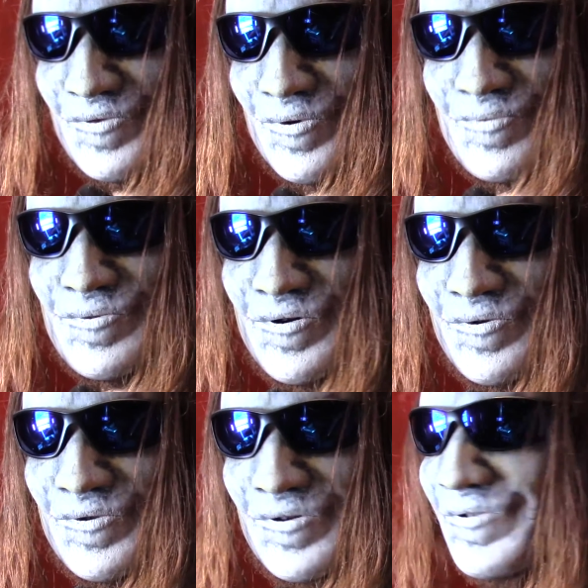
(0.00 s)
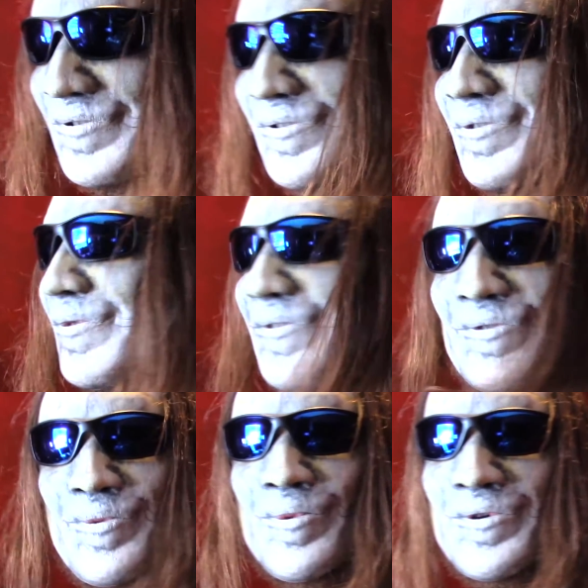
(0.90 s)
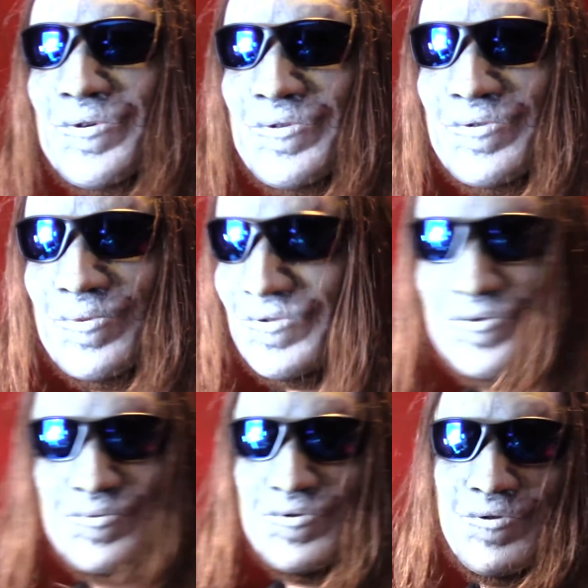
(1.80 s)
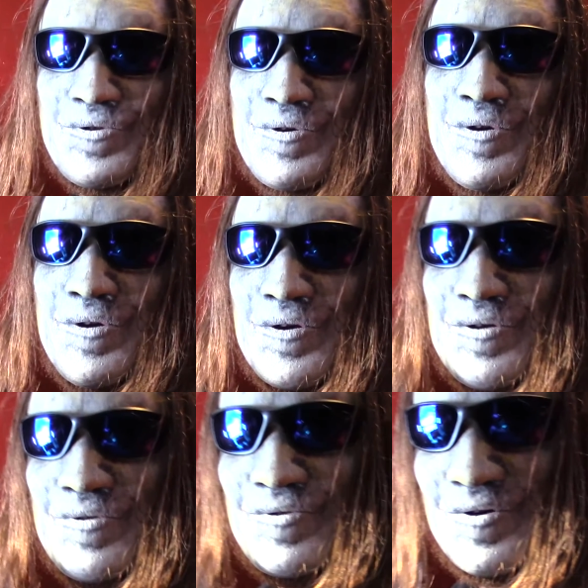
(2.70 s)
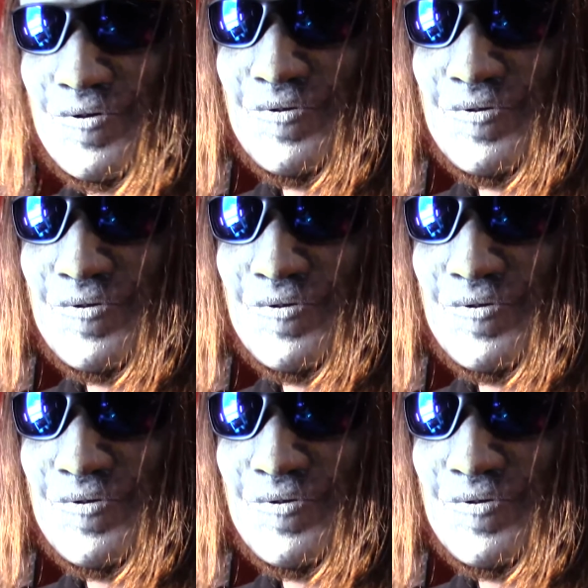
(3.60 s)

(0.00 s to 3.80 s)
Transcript: Or both? Is it 2 different worlds? Which I'm sure in a very